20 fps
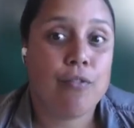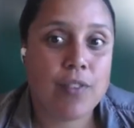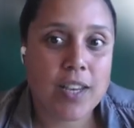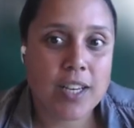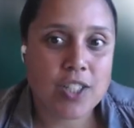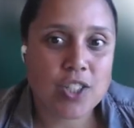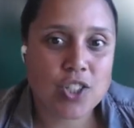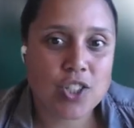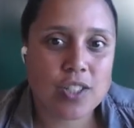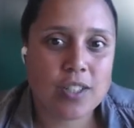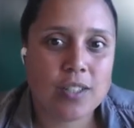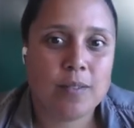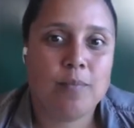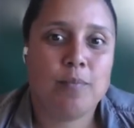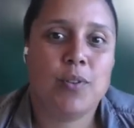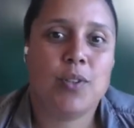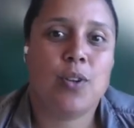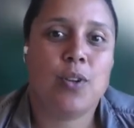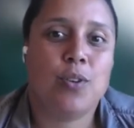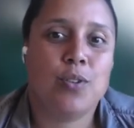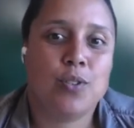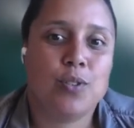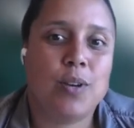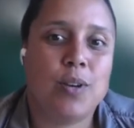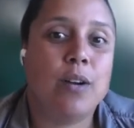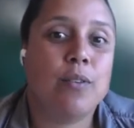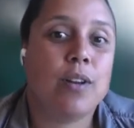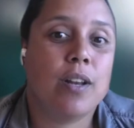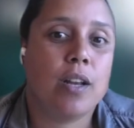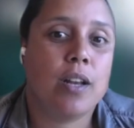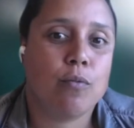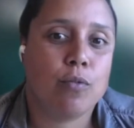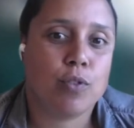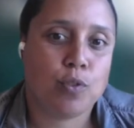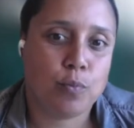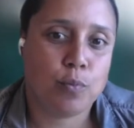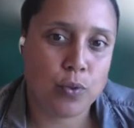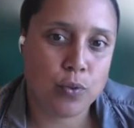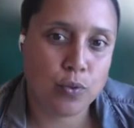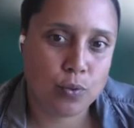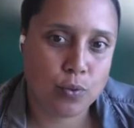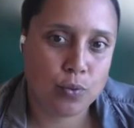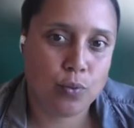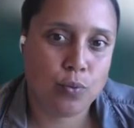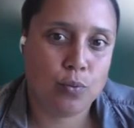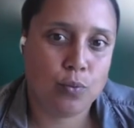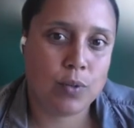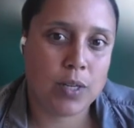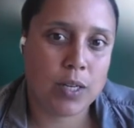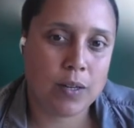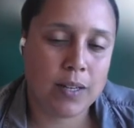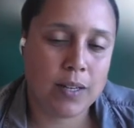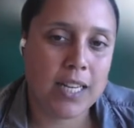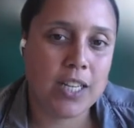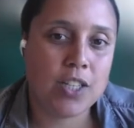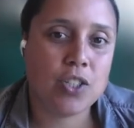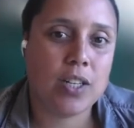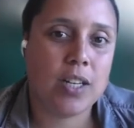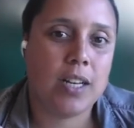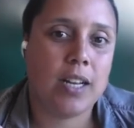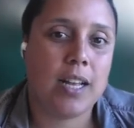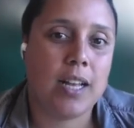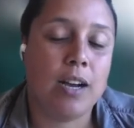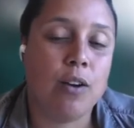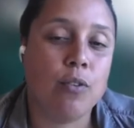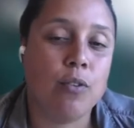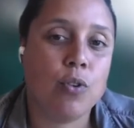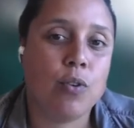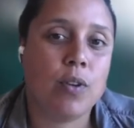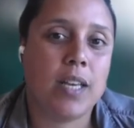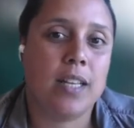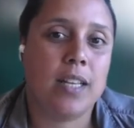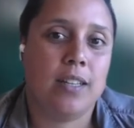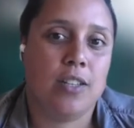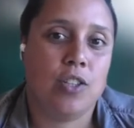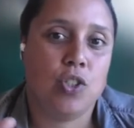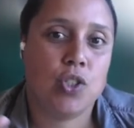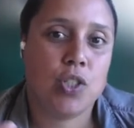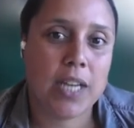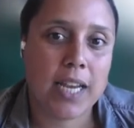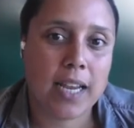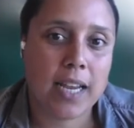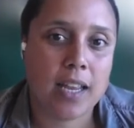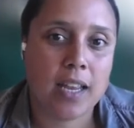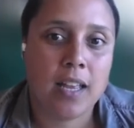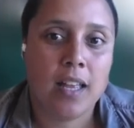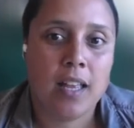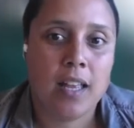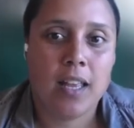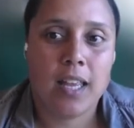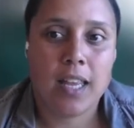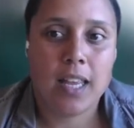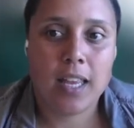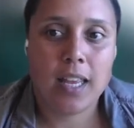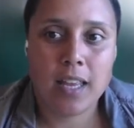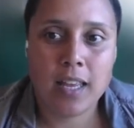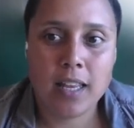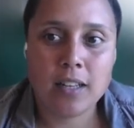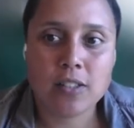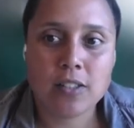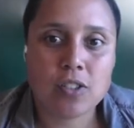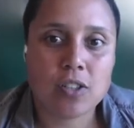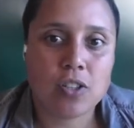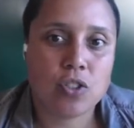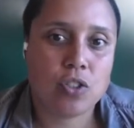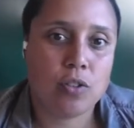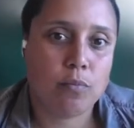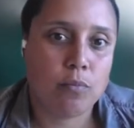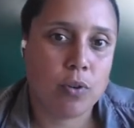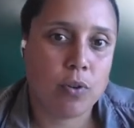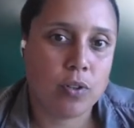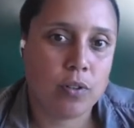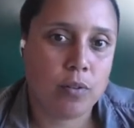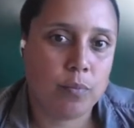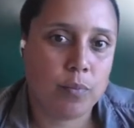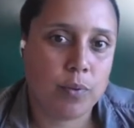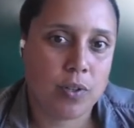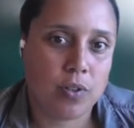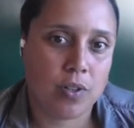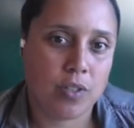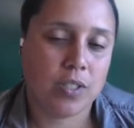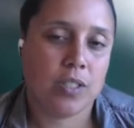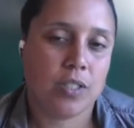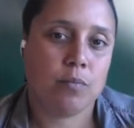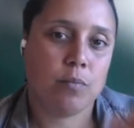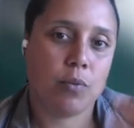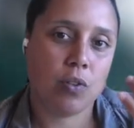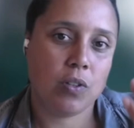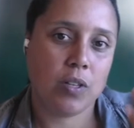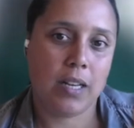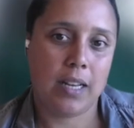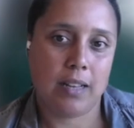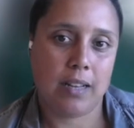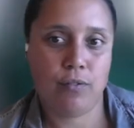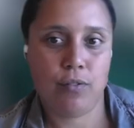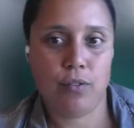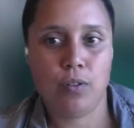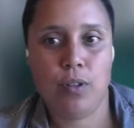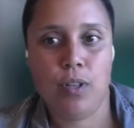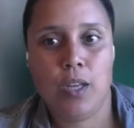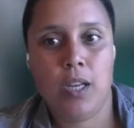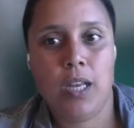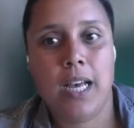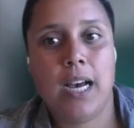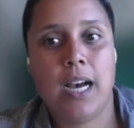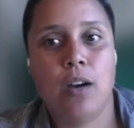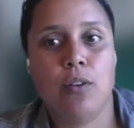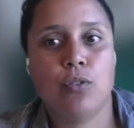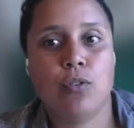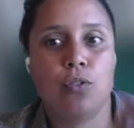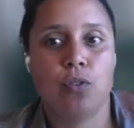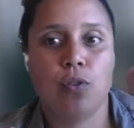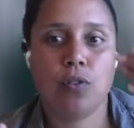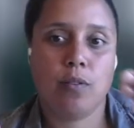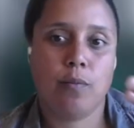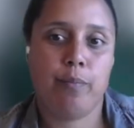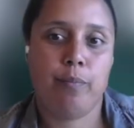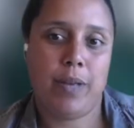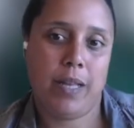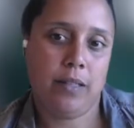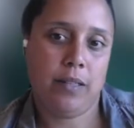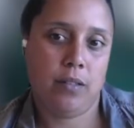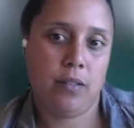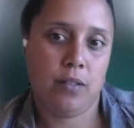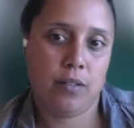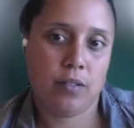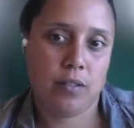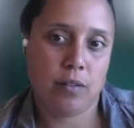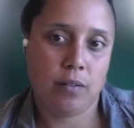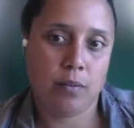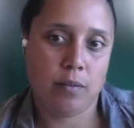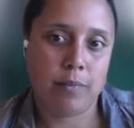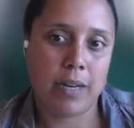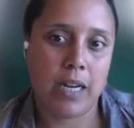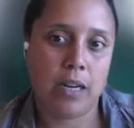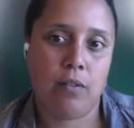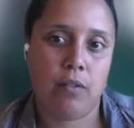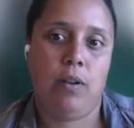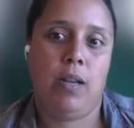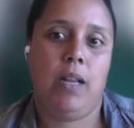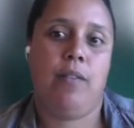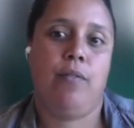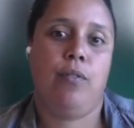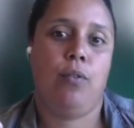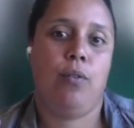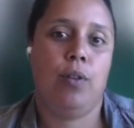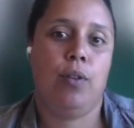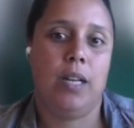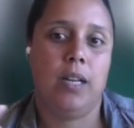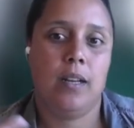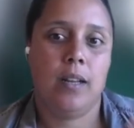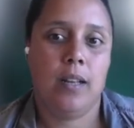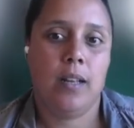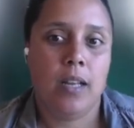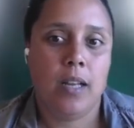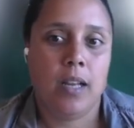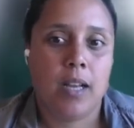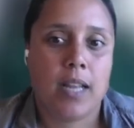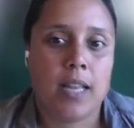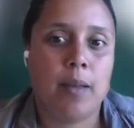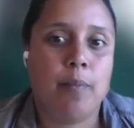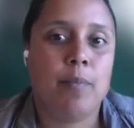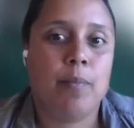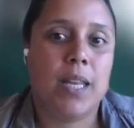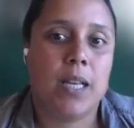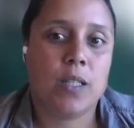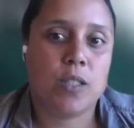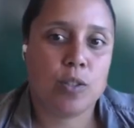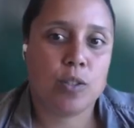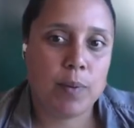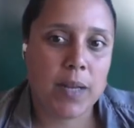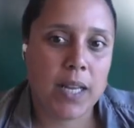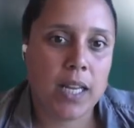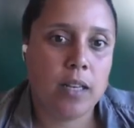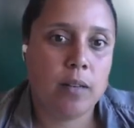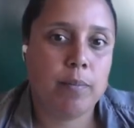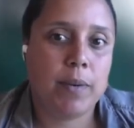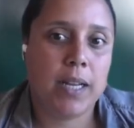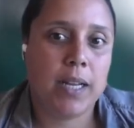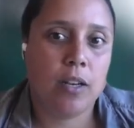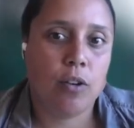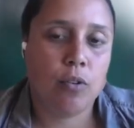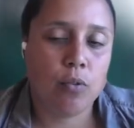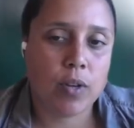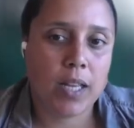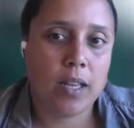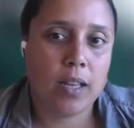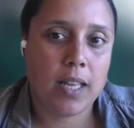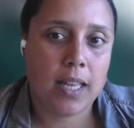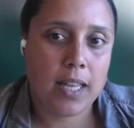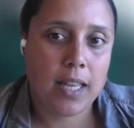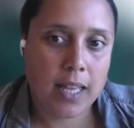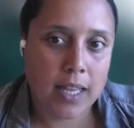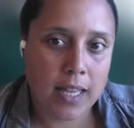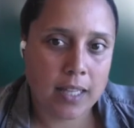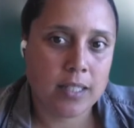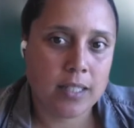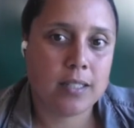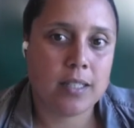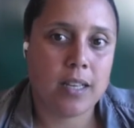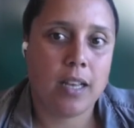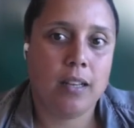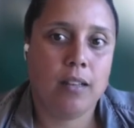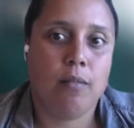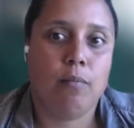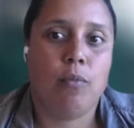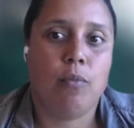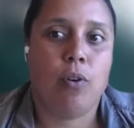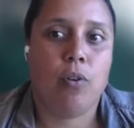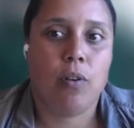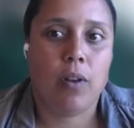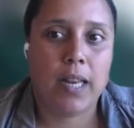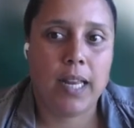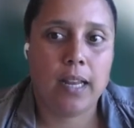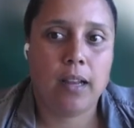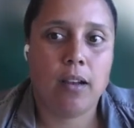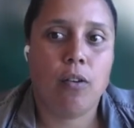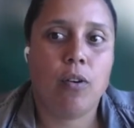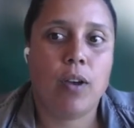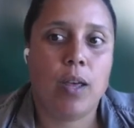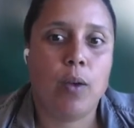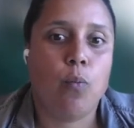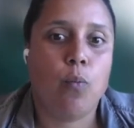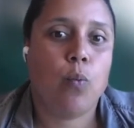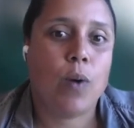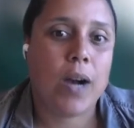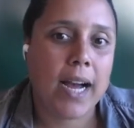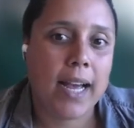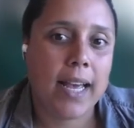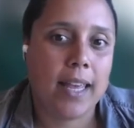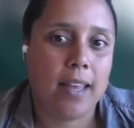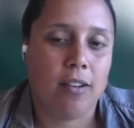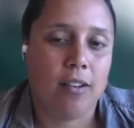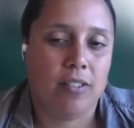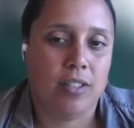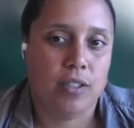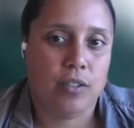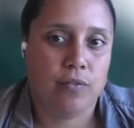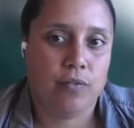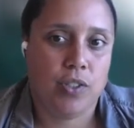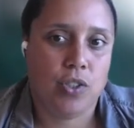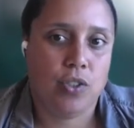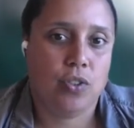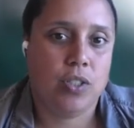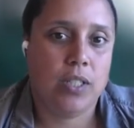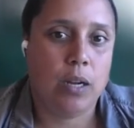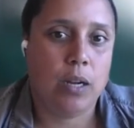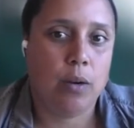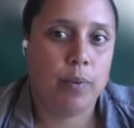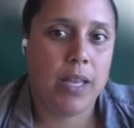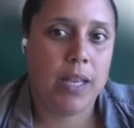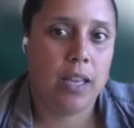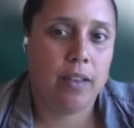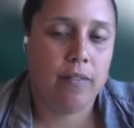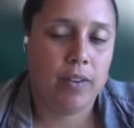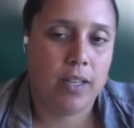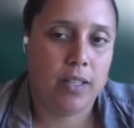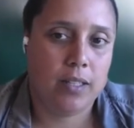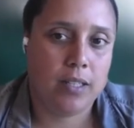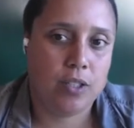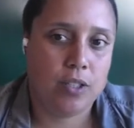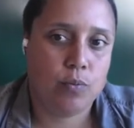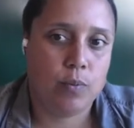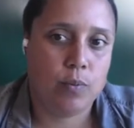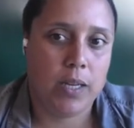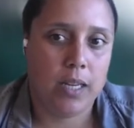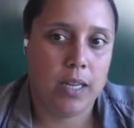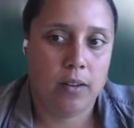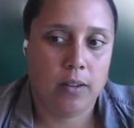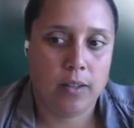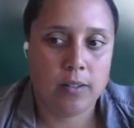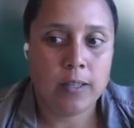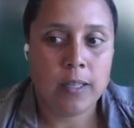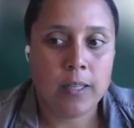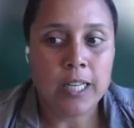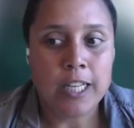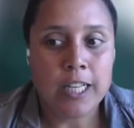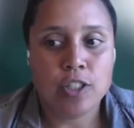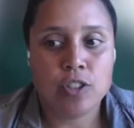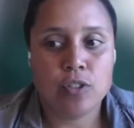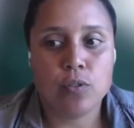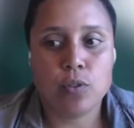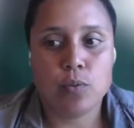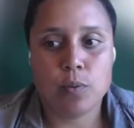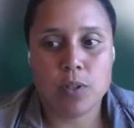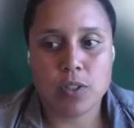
fish, but also how do they respond to regulation, and how you can then check in such a model, because it's multi-level, how certain patterns on a macro level then can be explained by looking inside the model, okay, why are these fishes now behaving this way and that? Mm-hmm. So